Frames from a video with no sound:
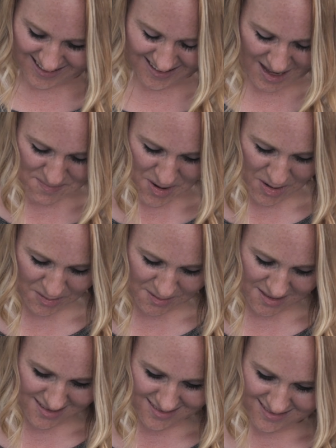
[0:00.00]
that
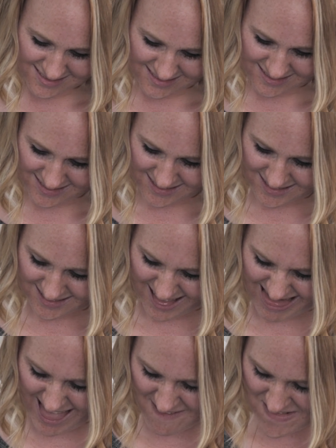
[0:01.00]
pose.
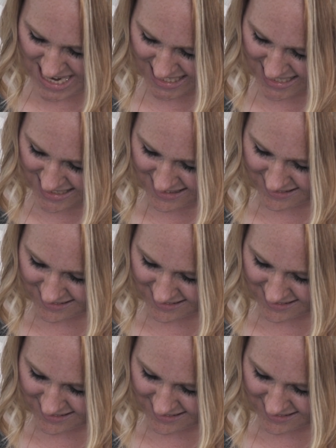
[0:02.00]
Love it.